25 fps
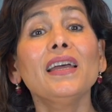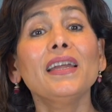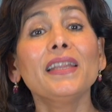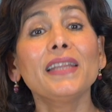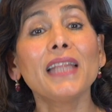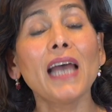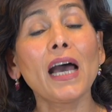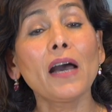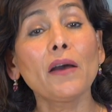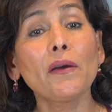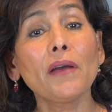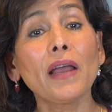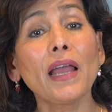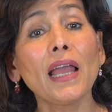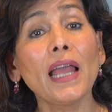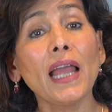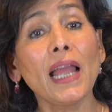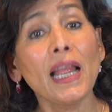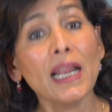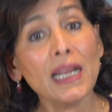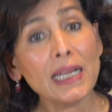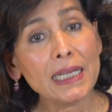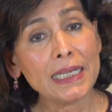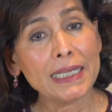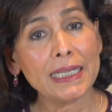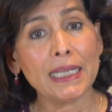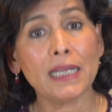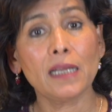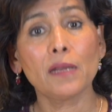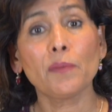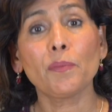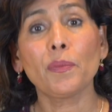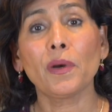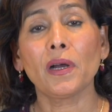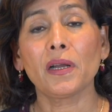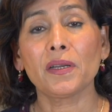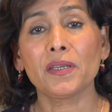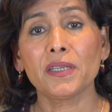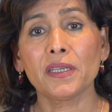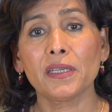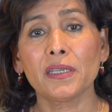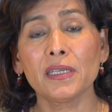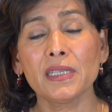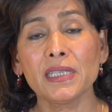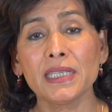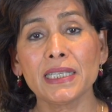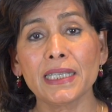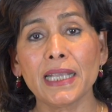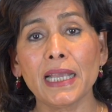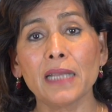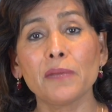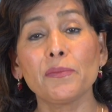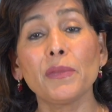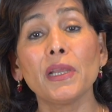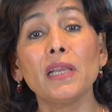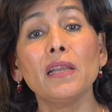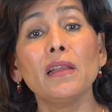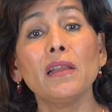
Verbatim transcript: Now, L D L particles can be